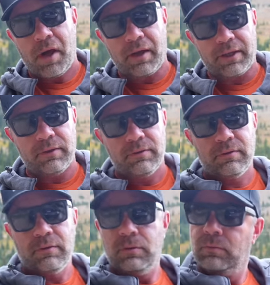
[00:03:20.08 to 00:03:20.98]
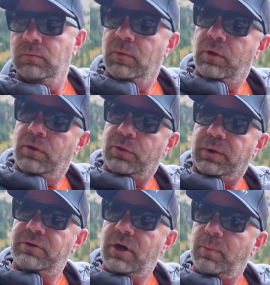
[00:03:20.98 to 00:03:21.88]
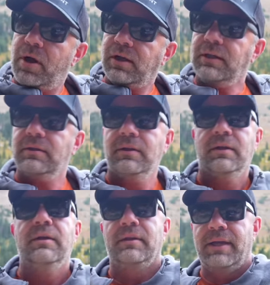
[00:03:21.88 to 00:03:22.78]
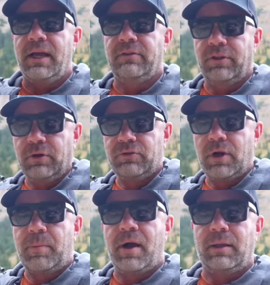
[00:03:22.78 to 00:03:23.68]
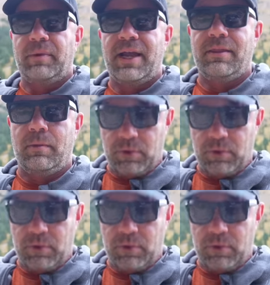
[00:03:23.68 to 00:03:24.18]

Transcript: pocket, three drop pocket. Yeah, there's a third drop pocket behind the